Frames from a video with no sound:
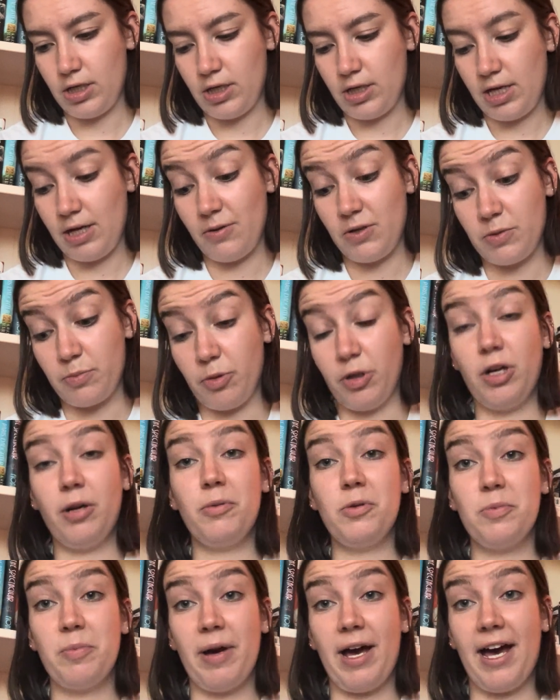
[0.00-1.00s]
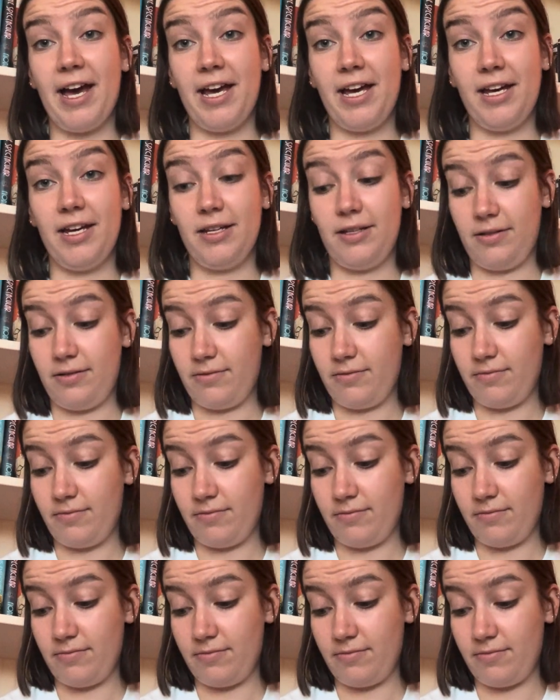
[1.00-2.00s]
blurbed by
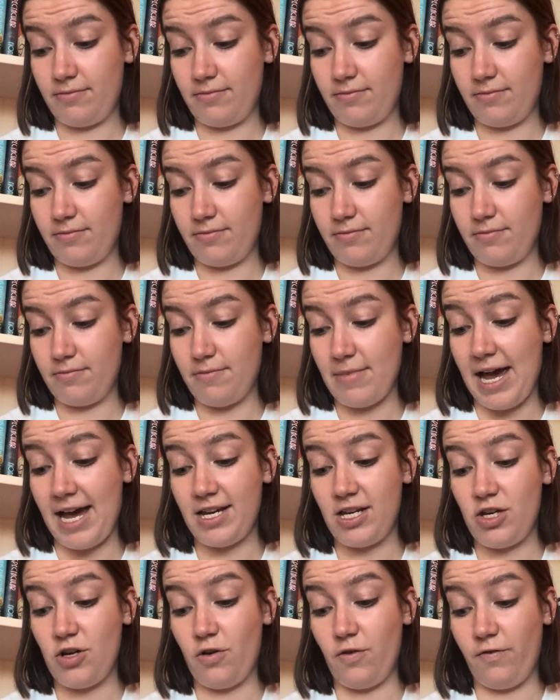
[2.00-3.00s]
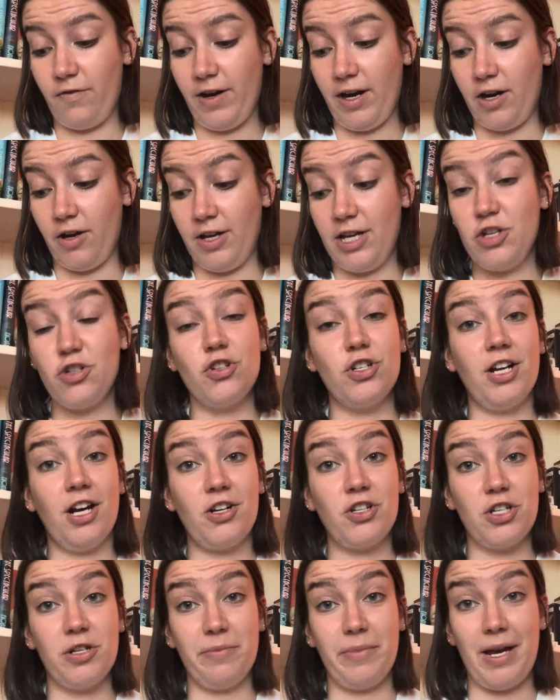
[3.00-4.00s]
Maggie O'Farrell,
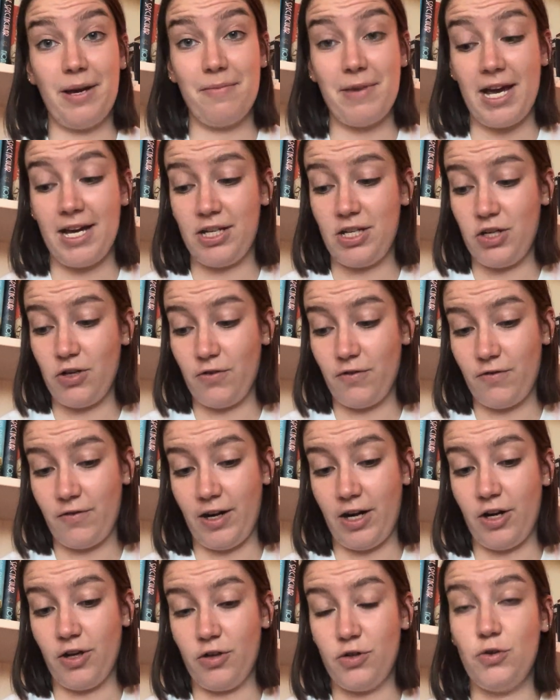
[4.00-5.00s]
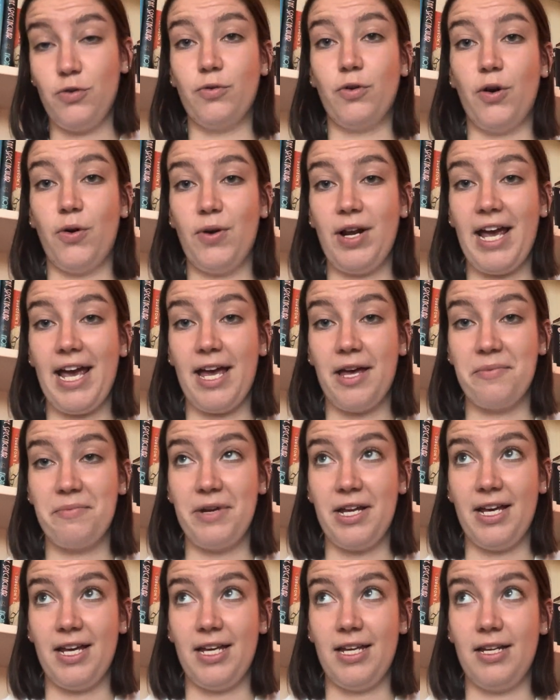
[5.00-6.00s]
introduction by Maggie O'Farrell, who wrote
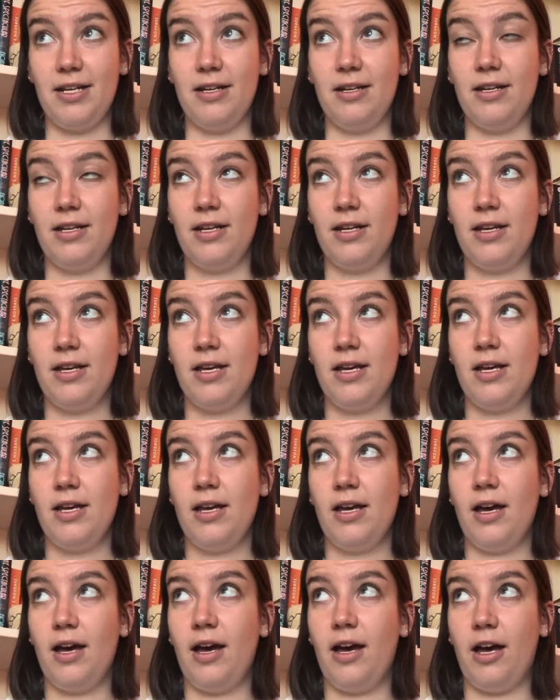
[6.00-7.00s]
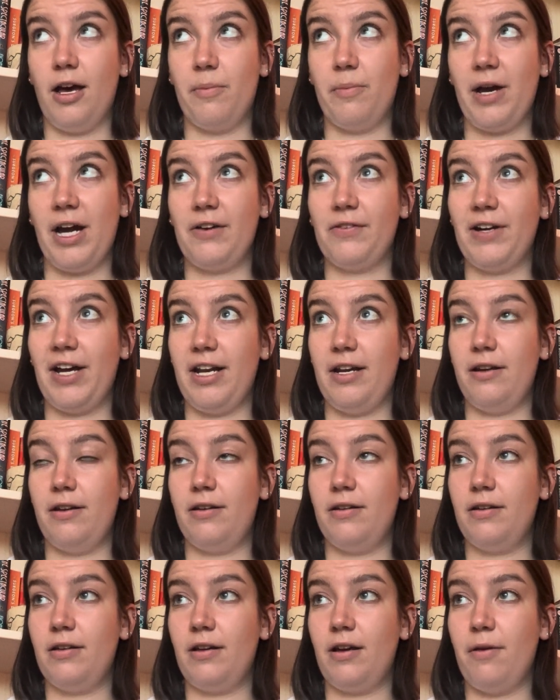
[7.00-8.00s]
Hamnet, and I read
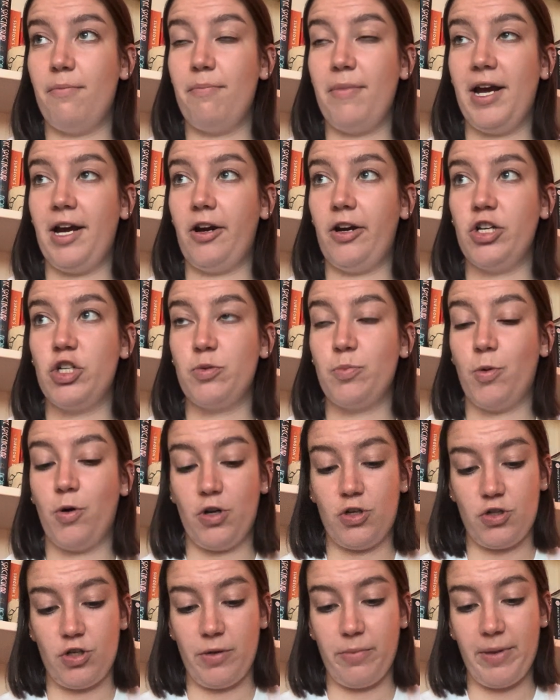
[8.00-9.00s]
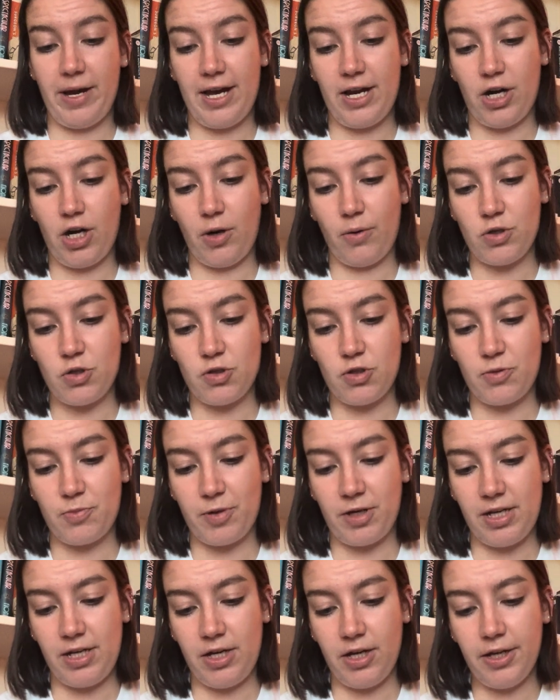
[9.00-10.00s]
A Marriage Portrait by her, which was
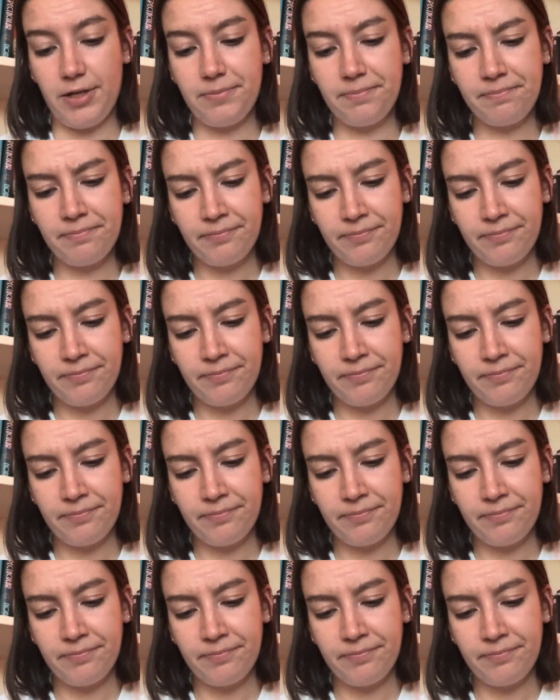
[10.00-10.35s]
pretty good.